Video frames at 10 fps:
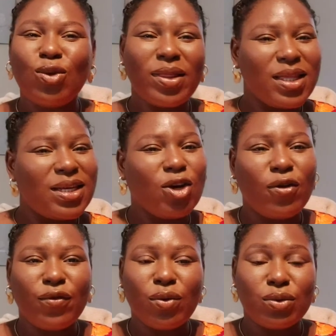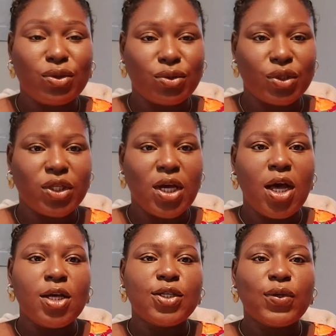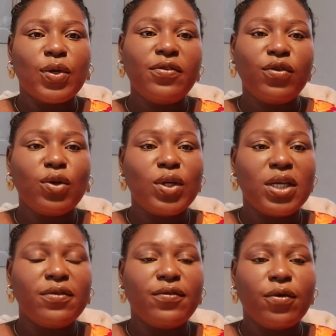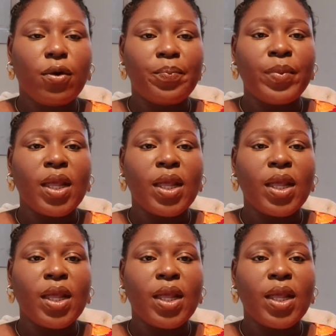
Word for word: nothing of all the such so if you're looking for